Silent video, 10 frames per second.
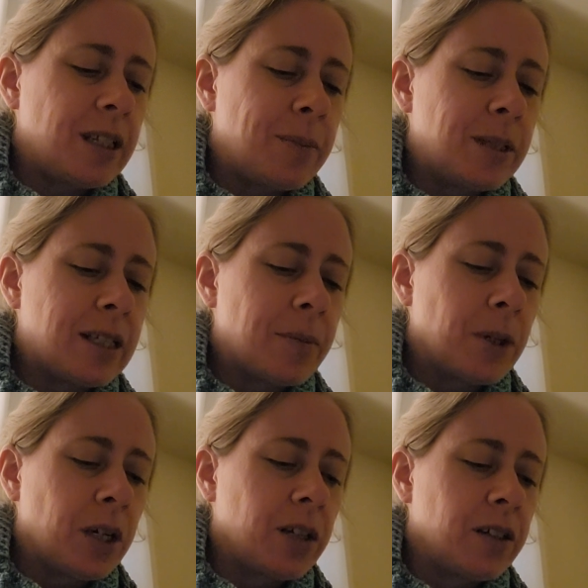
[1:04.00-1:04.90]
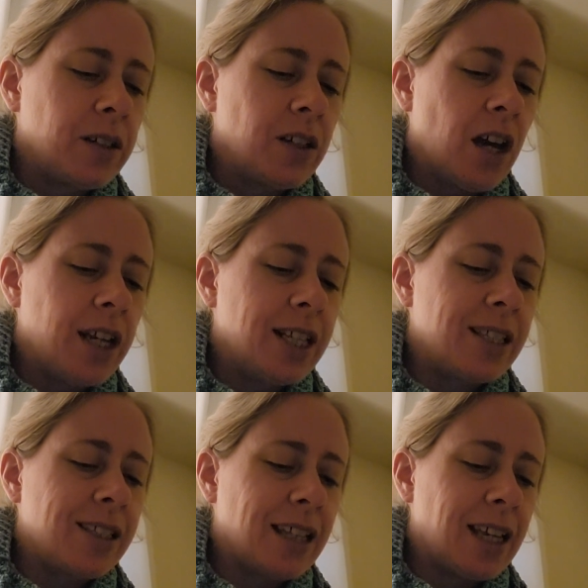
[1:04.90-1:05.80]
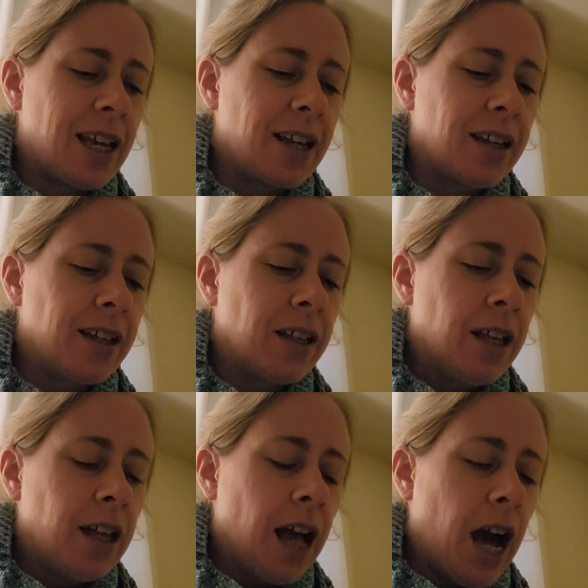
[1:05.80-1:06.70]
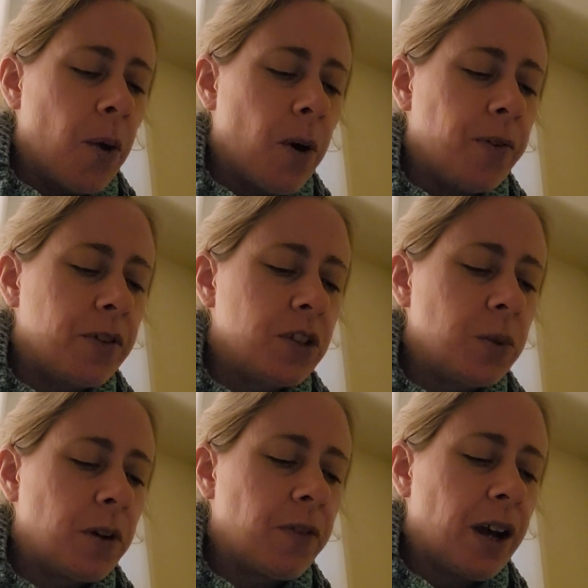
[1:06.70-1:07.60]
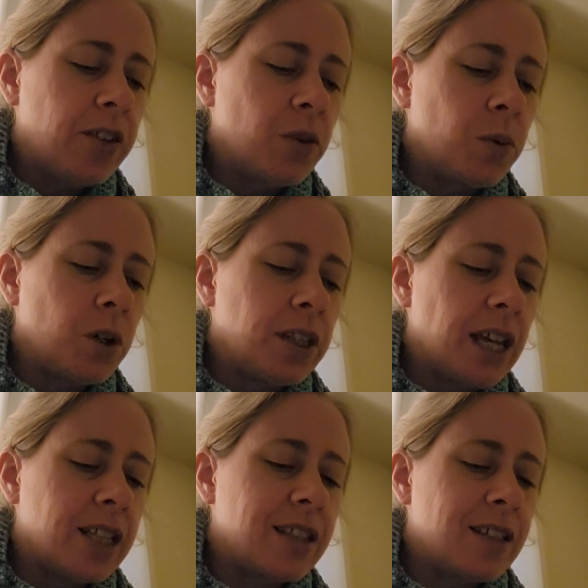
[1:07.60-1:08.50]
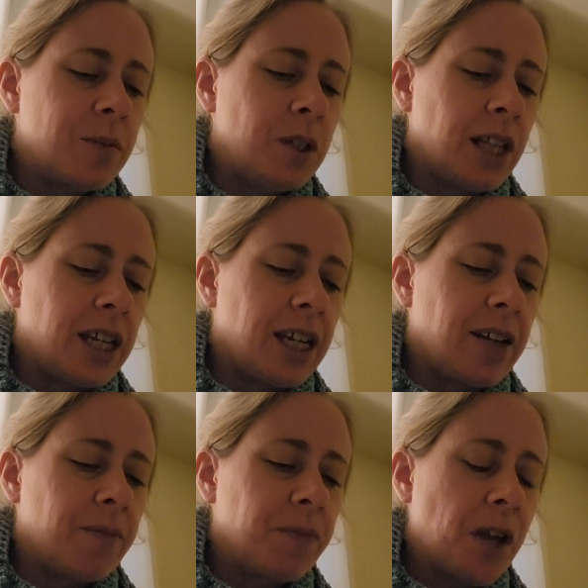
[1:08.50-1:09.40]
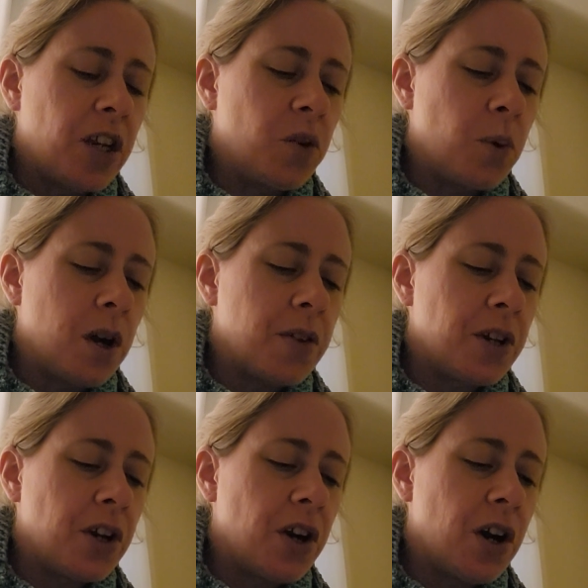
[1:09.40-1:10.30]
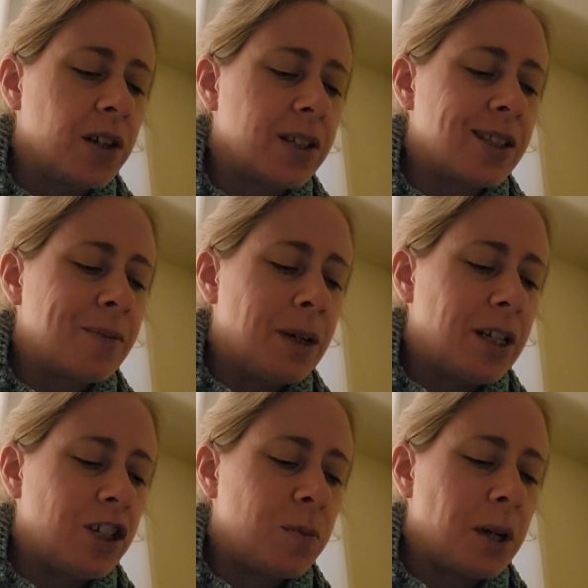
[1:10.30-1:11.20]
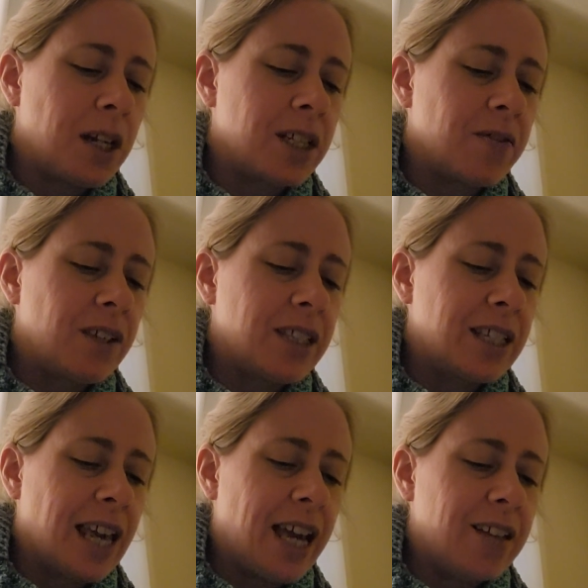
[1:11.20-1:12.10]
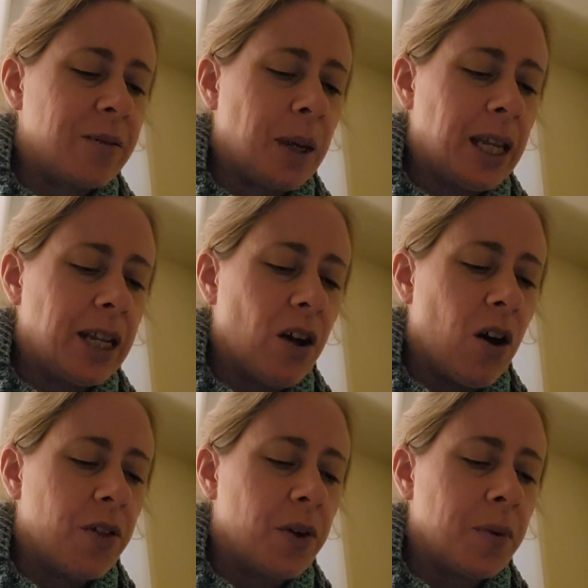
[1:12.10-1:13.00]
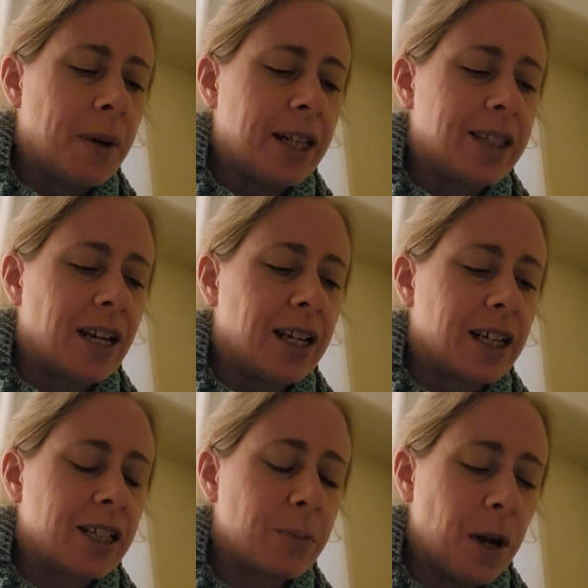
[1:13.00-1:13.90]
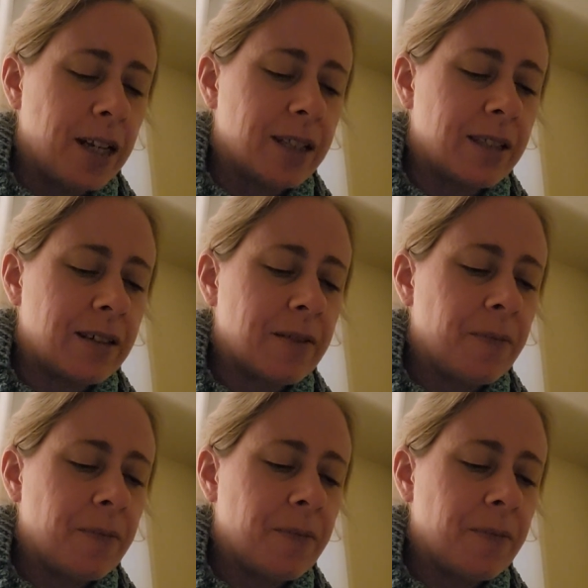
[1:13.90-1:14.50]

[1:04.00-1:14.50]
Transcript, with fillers: seems dimmer, not his seeing. How often do we find the world less stimulating, unaware that our heart is diminished because of its encasement and all that remains unexpressed?